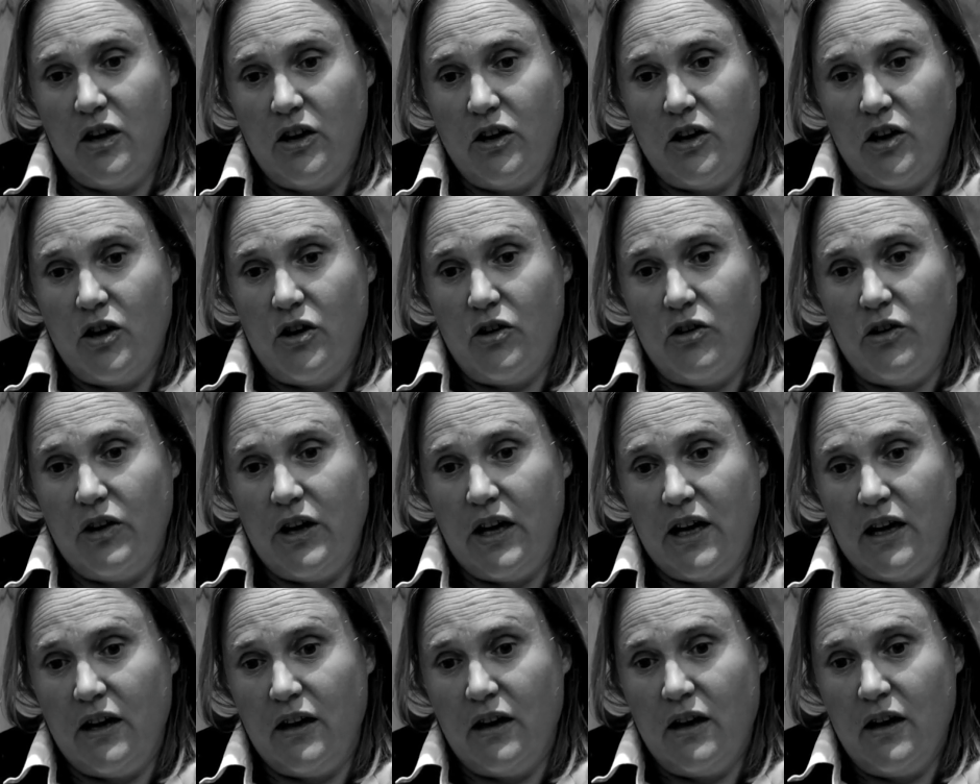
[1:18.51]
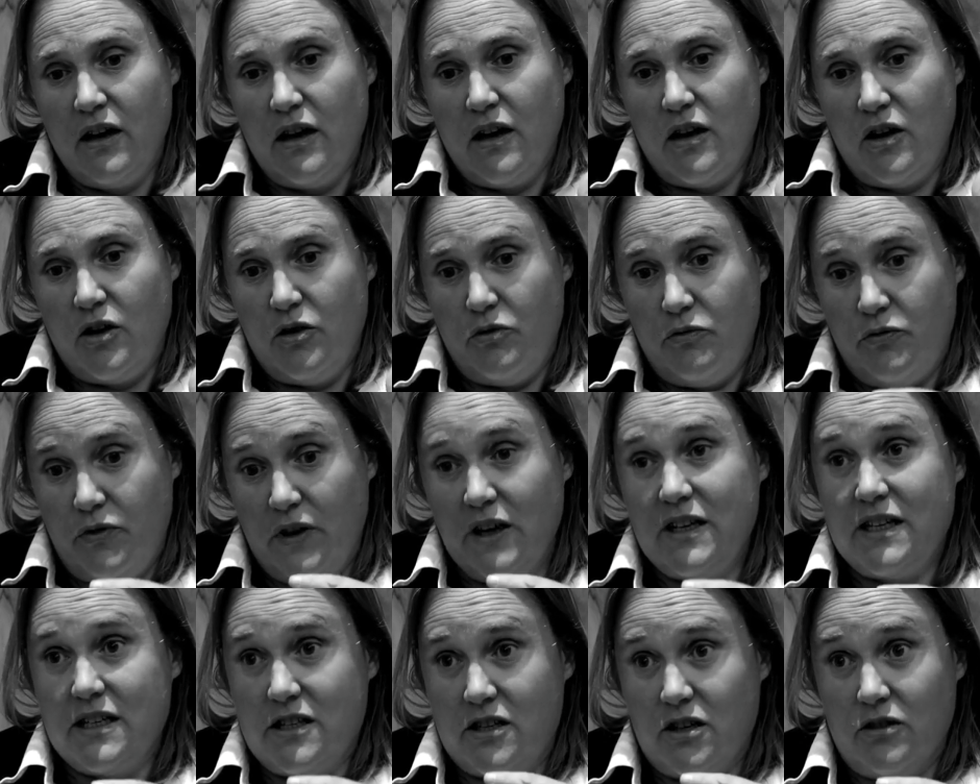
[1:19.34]
going who
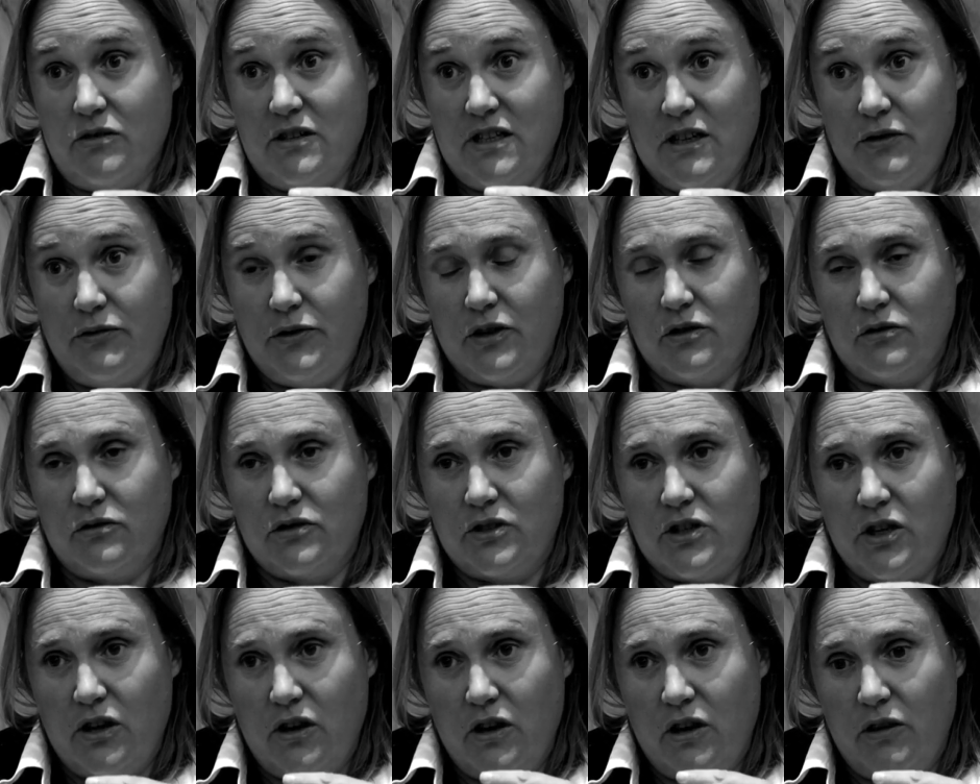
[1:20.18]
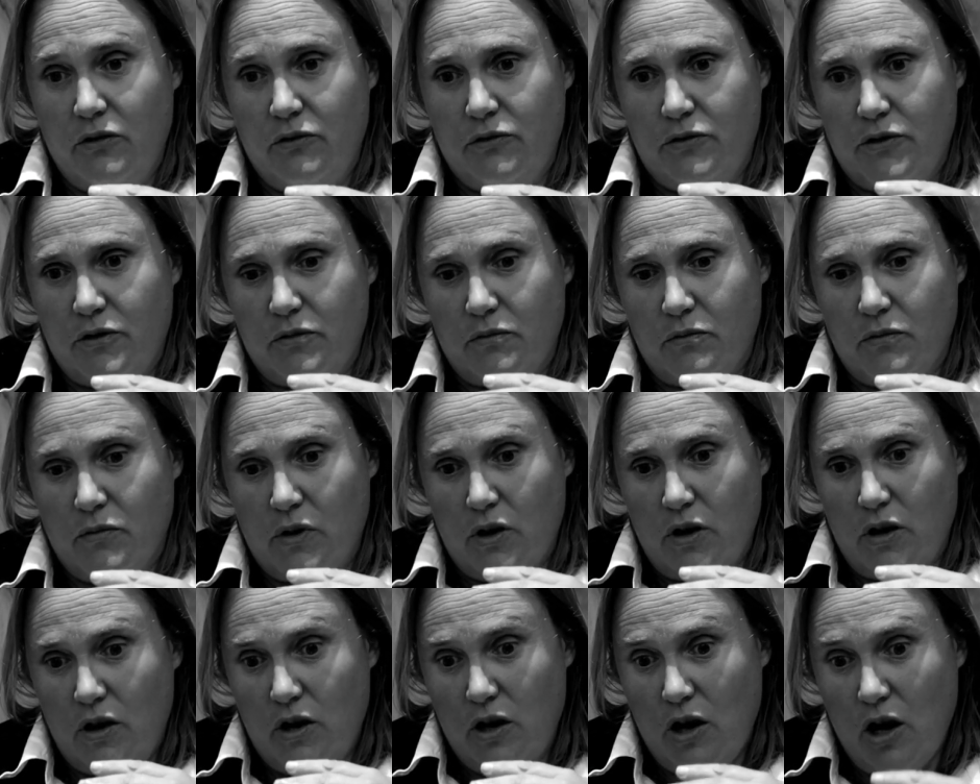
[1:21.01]
find it so difficult, going from
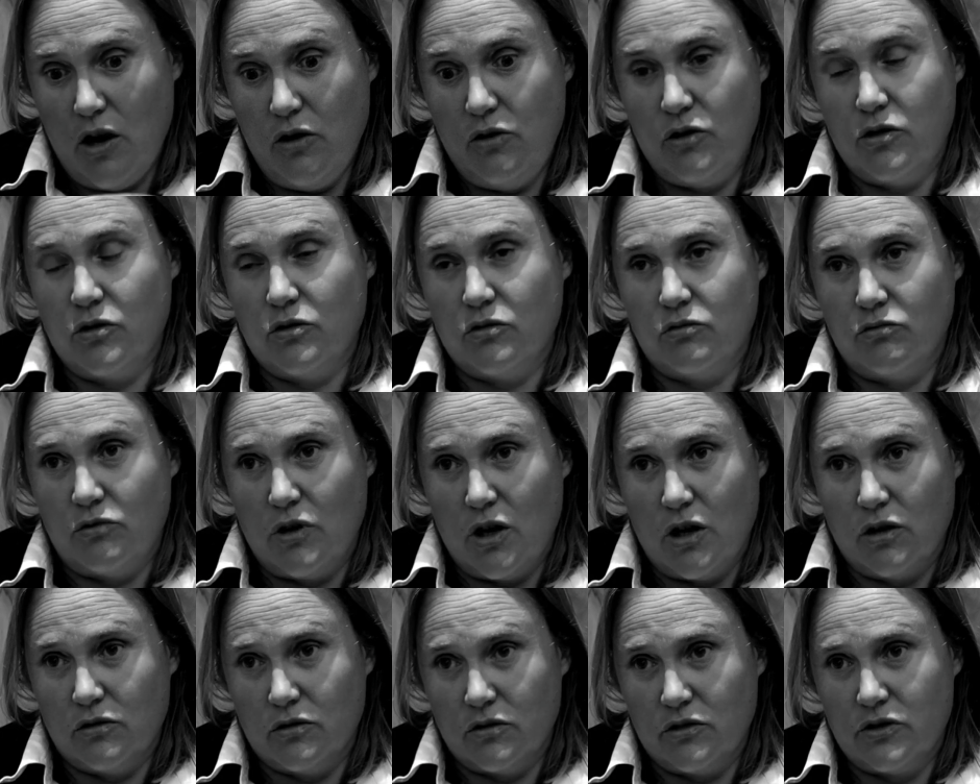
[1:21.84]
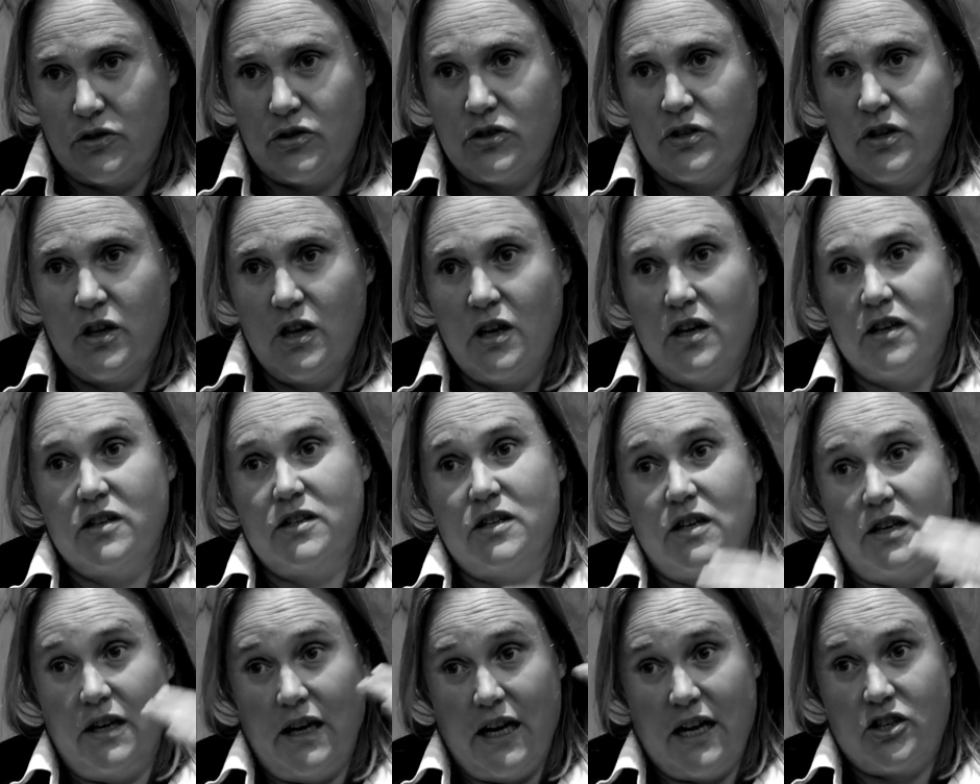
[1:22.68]
local roles
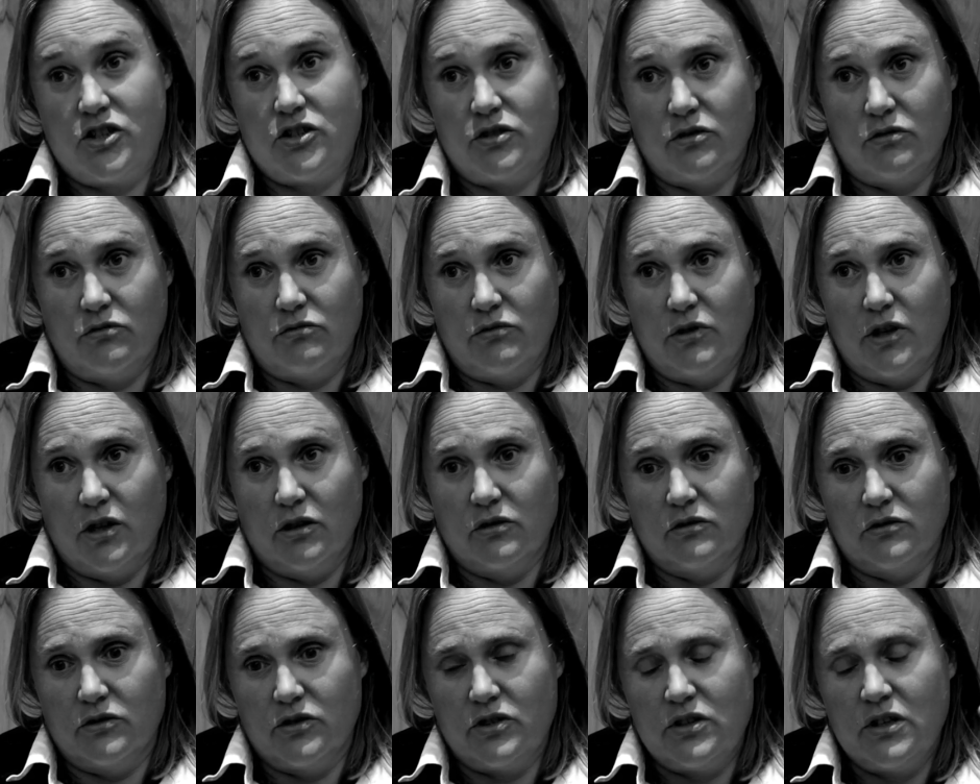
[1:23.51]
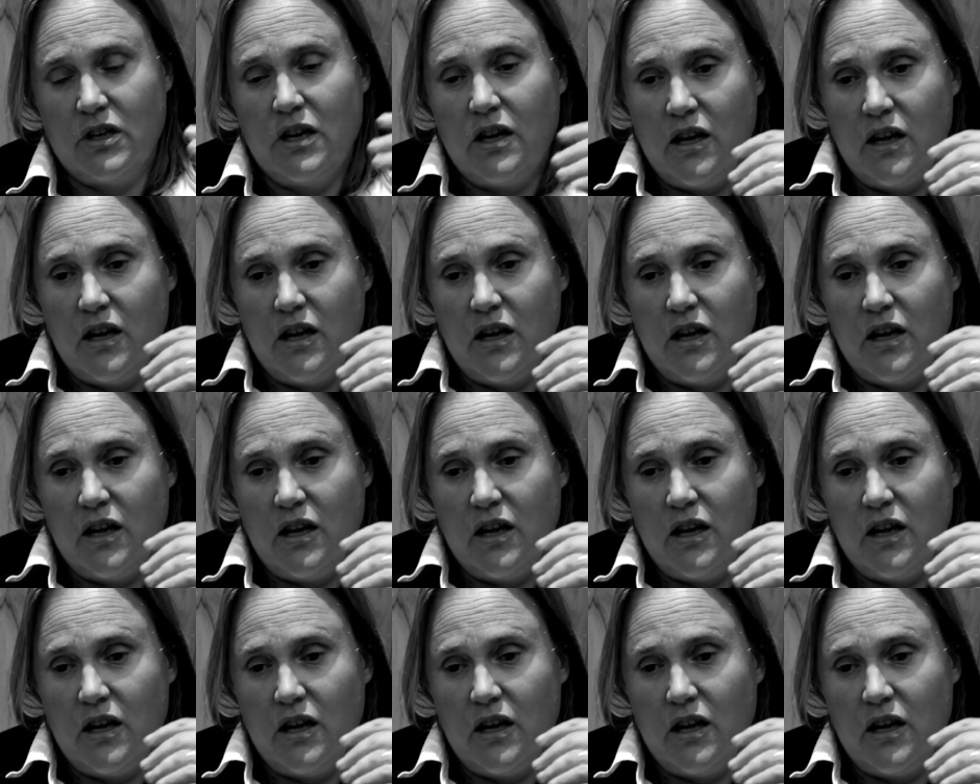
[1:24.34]
to national roles.